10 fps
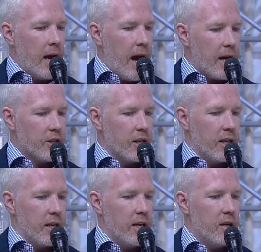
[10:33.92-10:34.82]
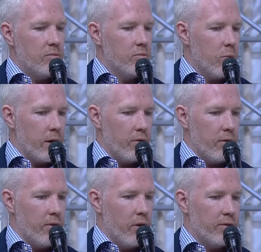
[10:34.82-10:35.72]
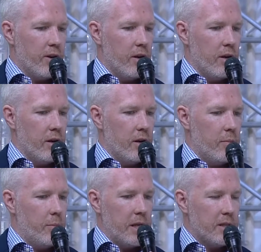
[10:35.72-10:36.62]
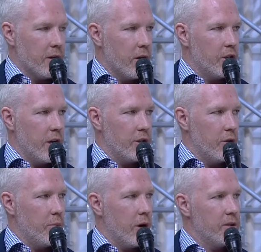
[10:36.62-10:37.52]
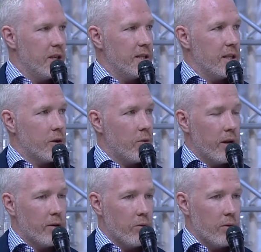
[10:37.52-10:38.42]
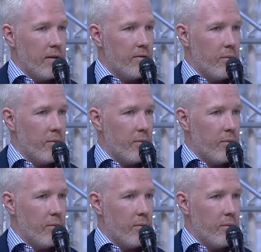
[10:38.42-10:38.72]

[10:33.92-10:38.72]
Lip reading: actually, when you're involved in a peace negotiation process, it's critical to have the